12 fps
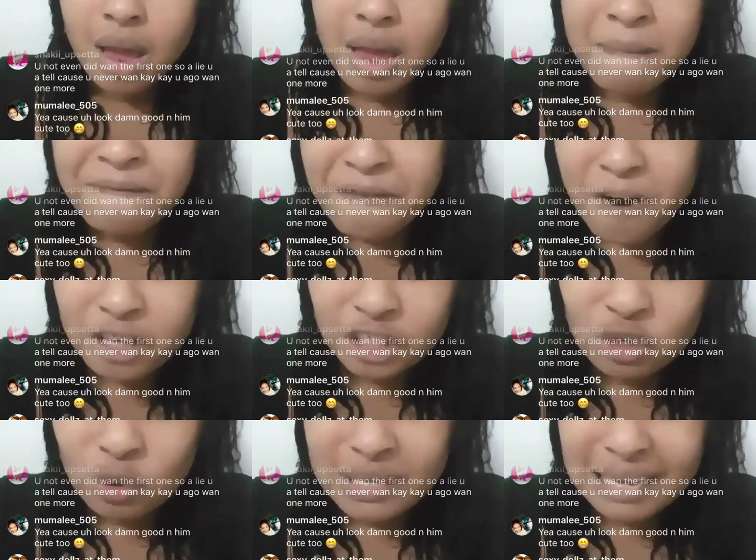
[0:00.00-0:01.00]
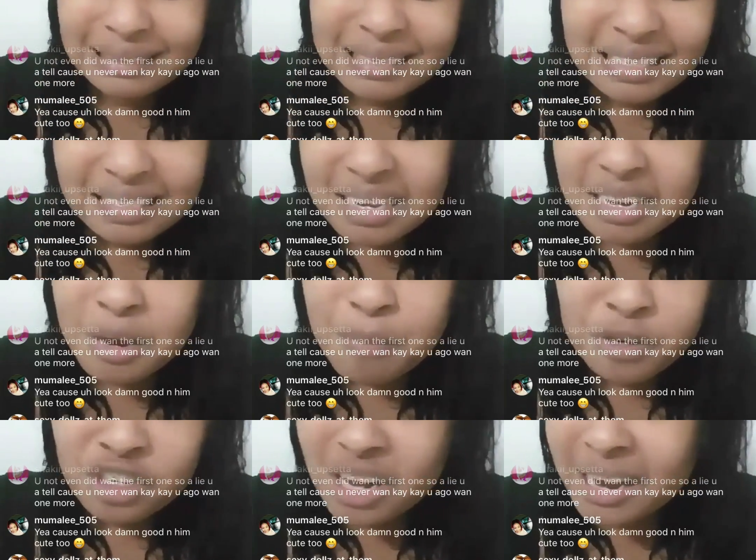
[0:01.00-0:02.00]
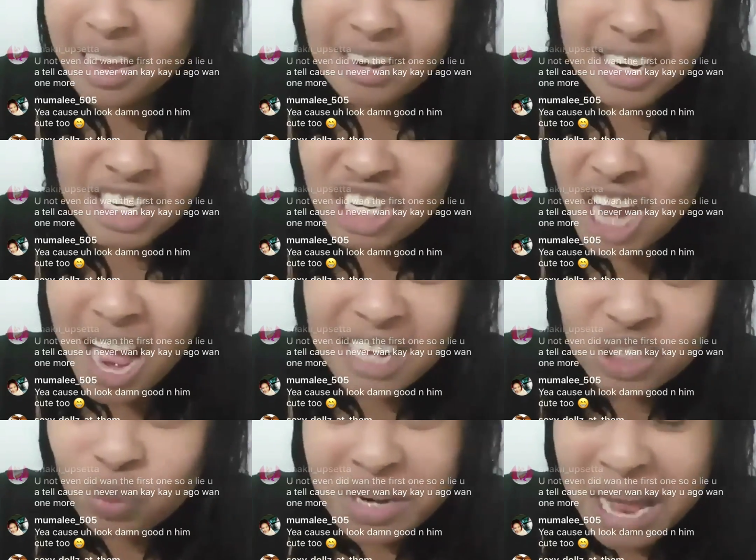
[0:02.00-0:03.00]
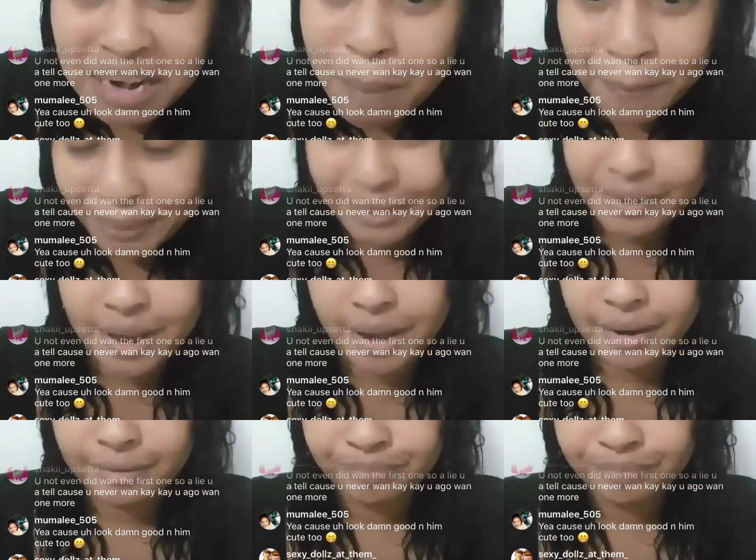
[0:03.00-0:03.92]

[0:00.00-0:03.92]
him first youth at 16, he push not get no chance with that the pitney there.